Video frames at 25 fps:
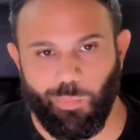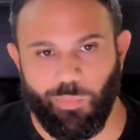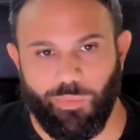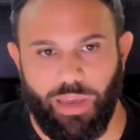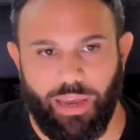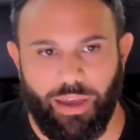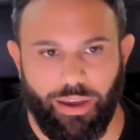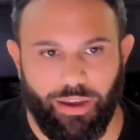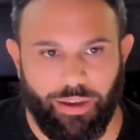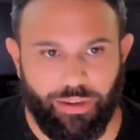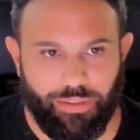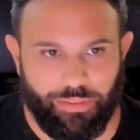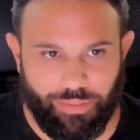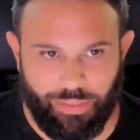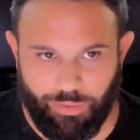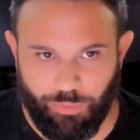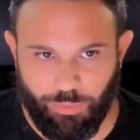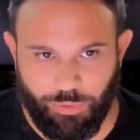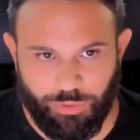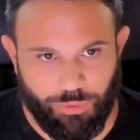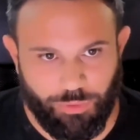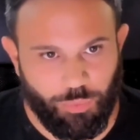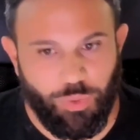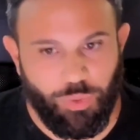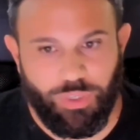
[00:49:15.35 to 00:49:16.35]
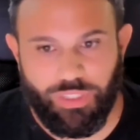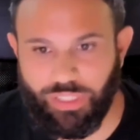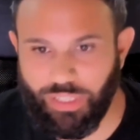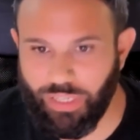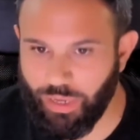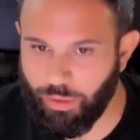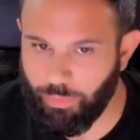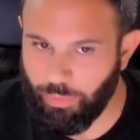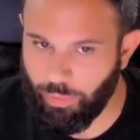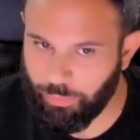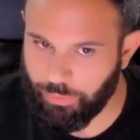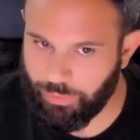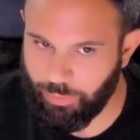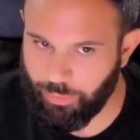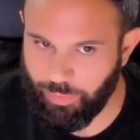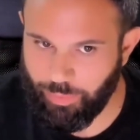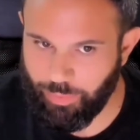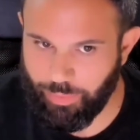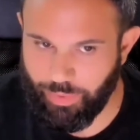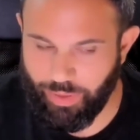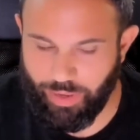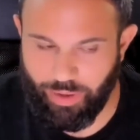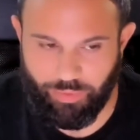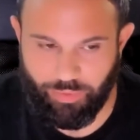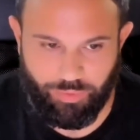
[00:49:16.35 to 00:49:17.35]
and I was tweeting about the
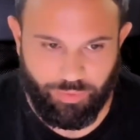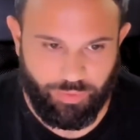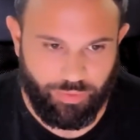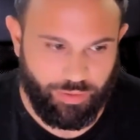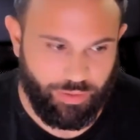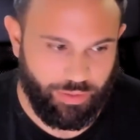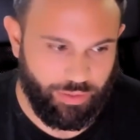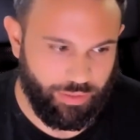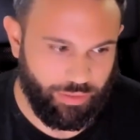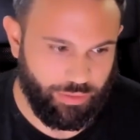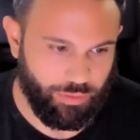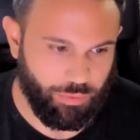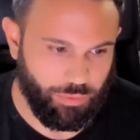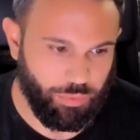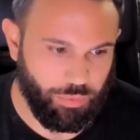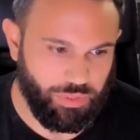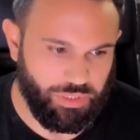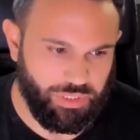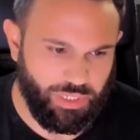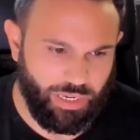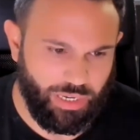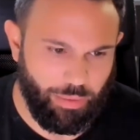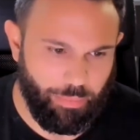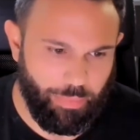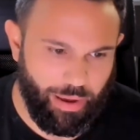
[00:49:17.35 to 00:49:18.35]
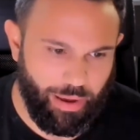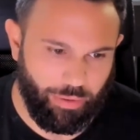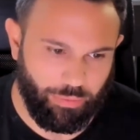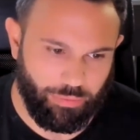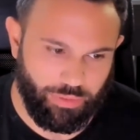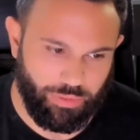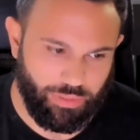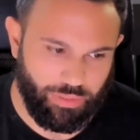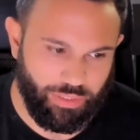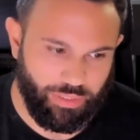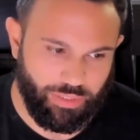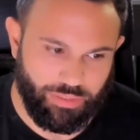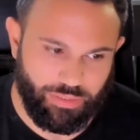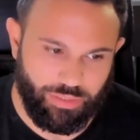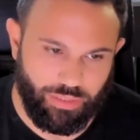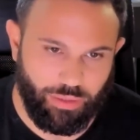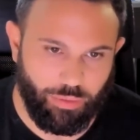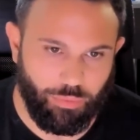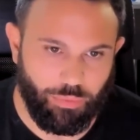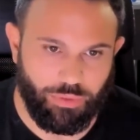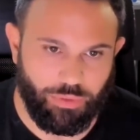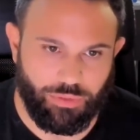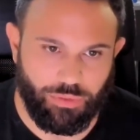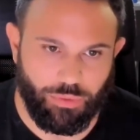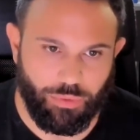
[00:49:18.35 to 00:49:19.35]
BBF and tweeting about the things that
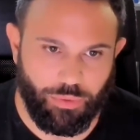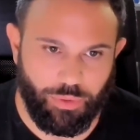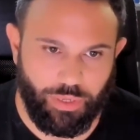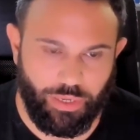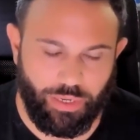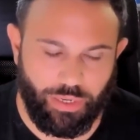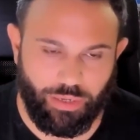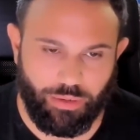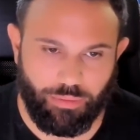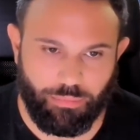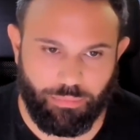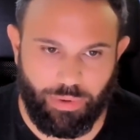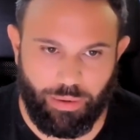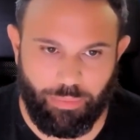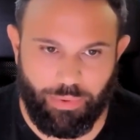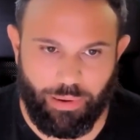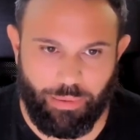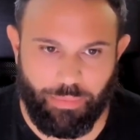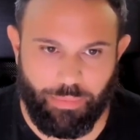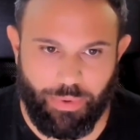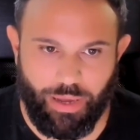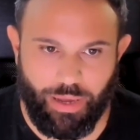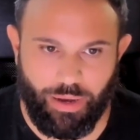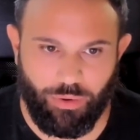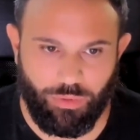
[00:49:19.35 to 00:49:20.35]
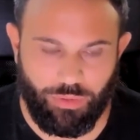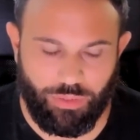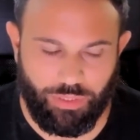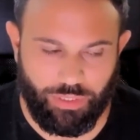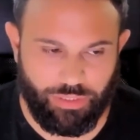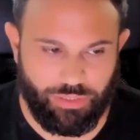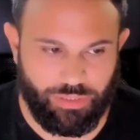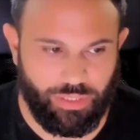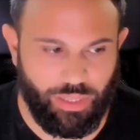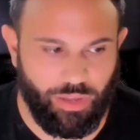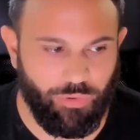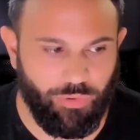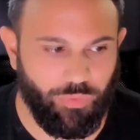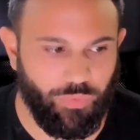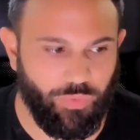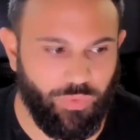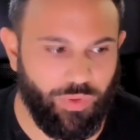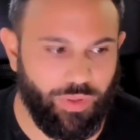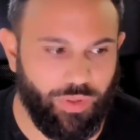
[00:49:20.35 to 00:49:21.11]
I was doing, blah blah blah, all that stuff.